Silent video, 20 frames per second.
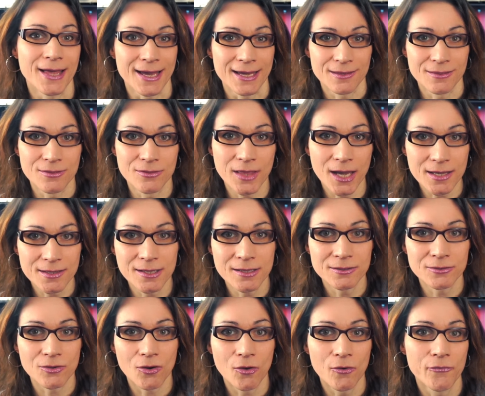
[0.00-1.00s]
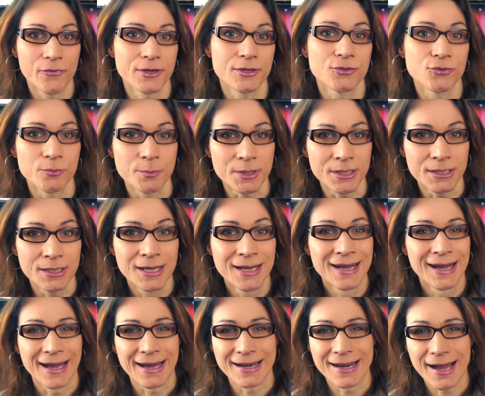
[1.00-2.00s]
they didn't offer to me
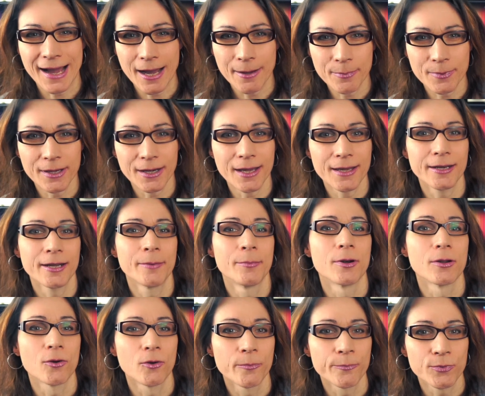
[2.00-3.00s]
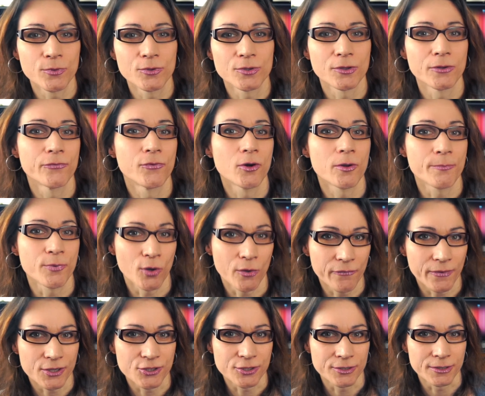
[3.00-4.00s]
an upgradable computer for
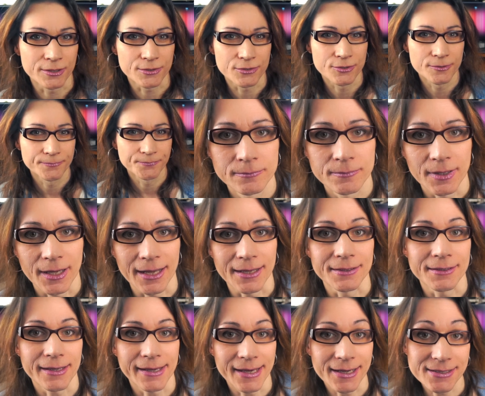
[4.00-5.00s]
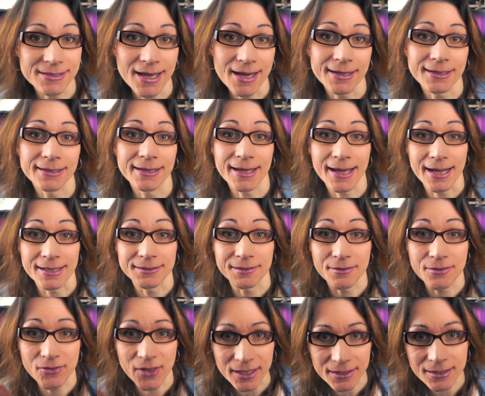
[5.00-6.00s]
professionals. And exactly at
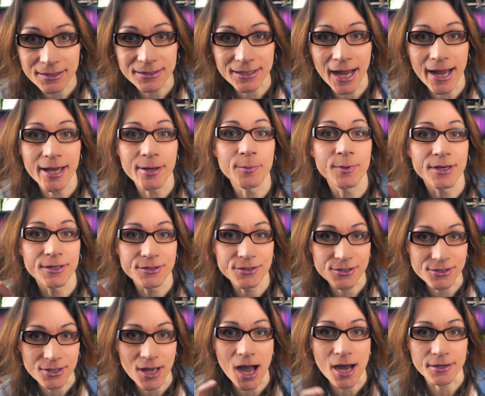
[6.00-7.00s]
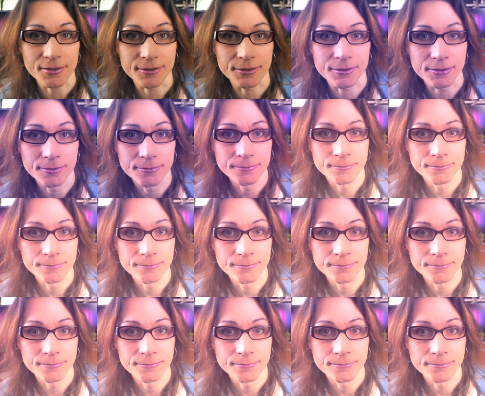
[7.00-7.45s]
that time it started.